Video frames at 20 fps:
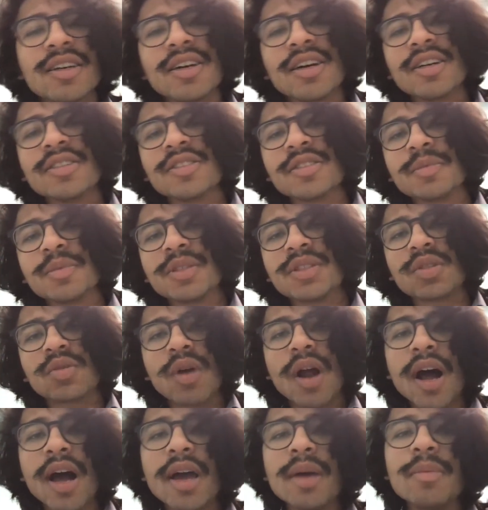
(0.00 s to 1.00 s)
a
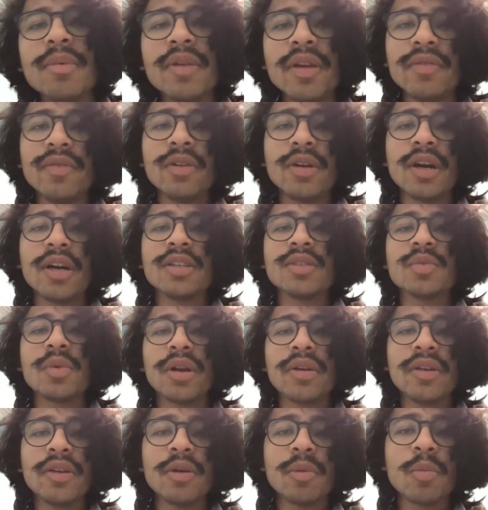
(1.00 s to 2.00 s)
subscribe if you guys want to
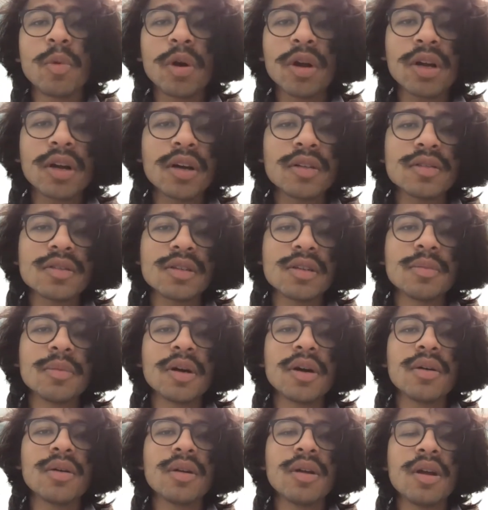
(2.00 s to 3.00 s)
hear more content
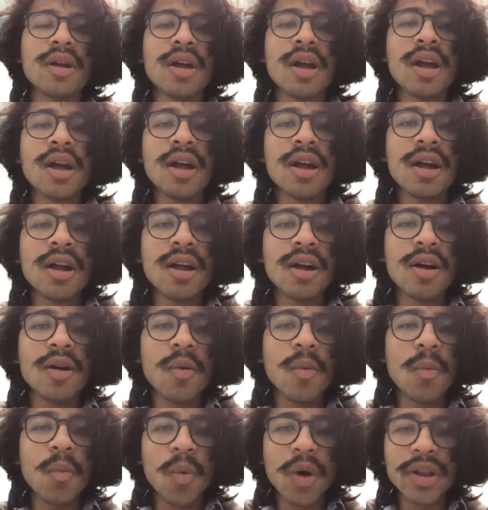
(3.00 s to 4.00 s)
about
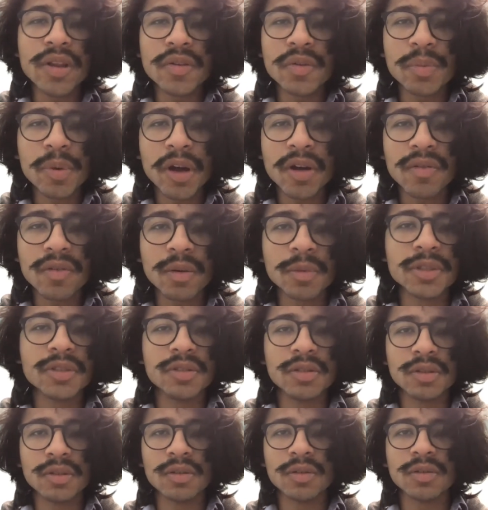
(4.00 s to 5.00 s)
what is
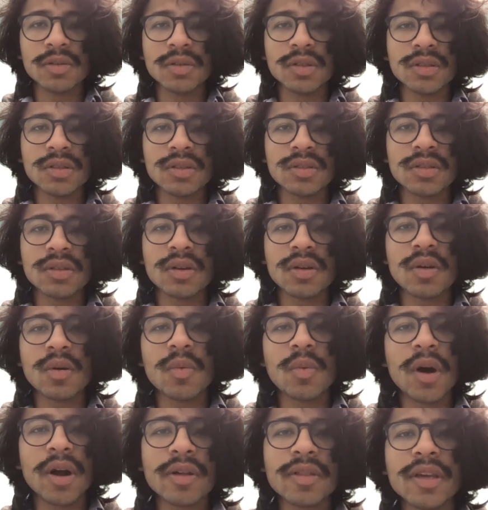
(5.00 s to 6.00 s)
biopharmaceuticals,
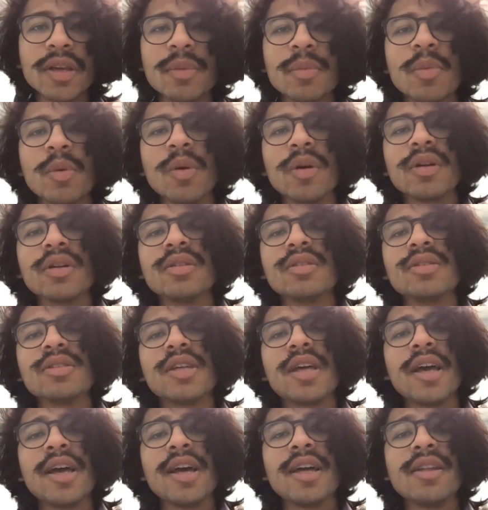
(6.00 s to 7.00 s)
why are they important,
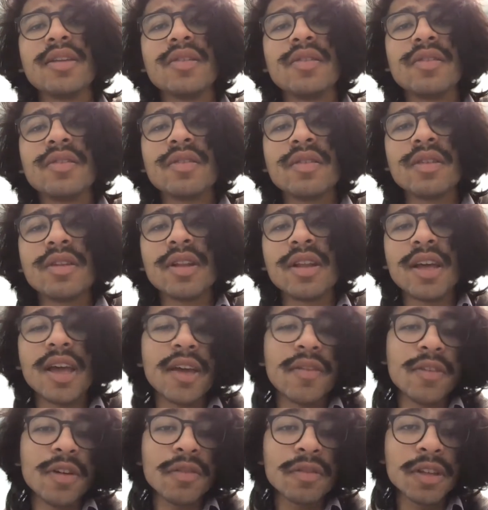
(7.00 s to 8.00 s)
and
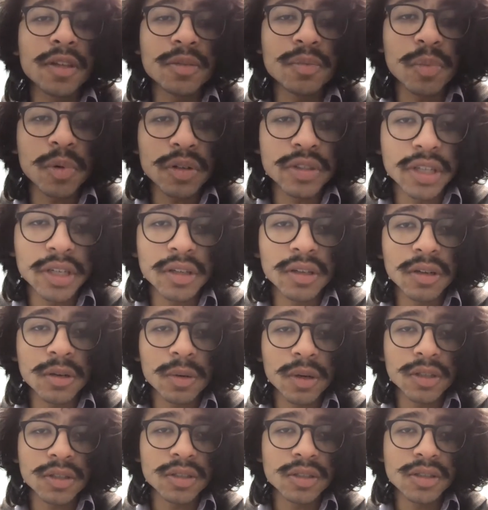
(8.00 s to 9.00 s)
if you have any particular
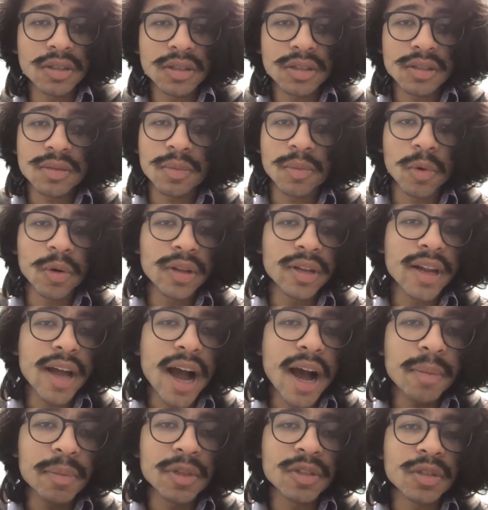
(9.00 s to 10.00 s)
questions, more than
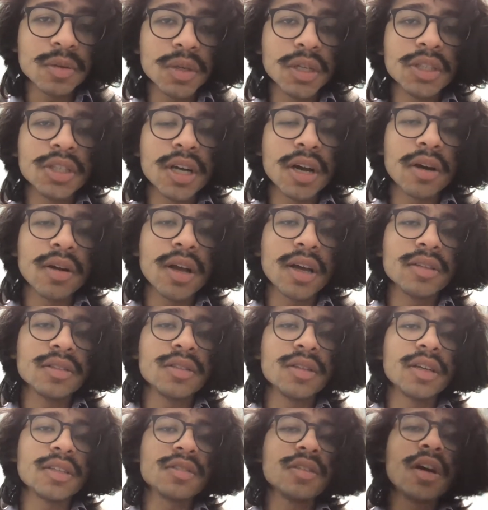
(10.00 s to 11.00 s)
happy to reach out. As you
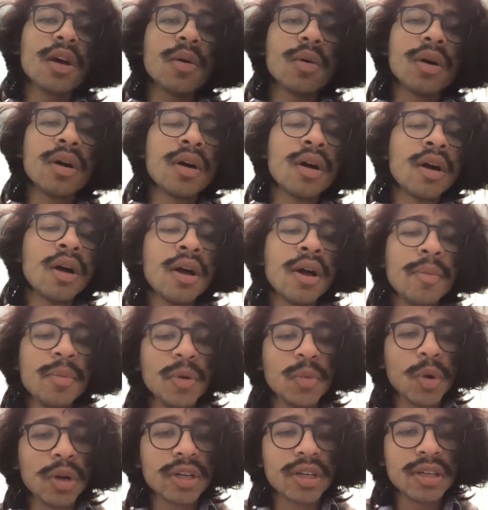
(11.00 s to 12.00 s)
guys know, I've
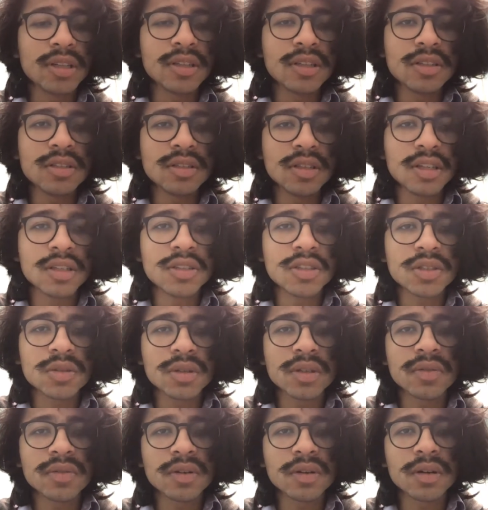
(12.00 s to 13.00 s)
been working in the
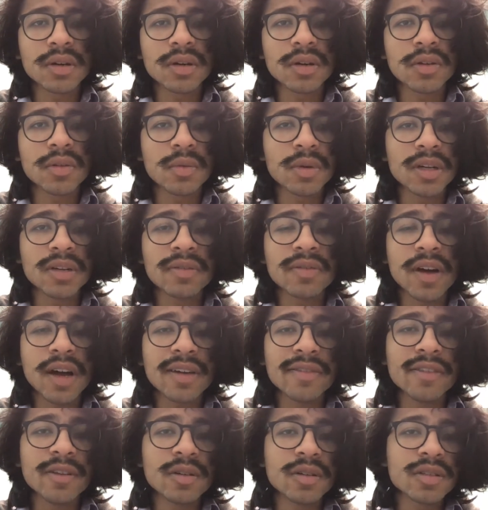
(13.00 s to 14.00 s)
industry for 3 to
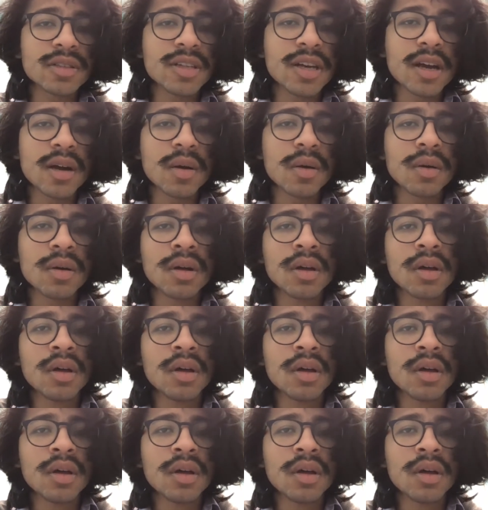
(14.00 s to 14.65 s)
5 years now,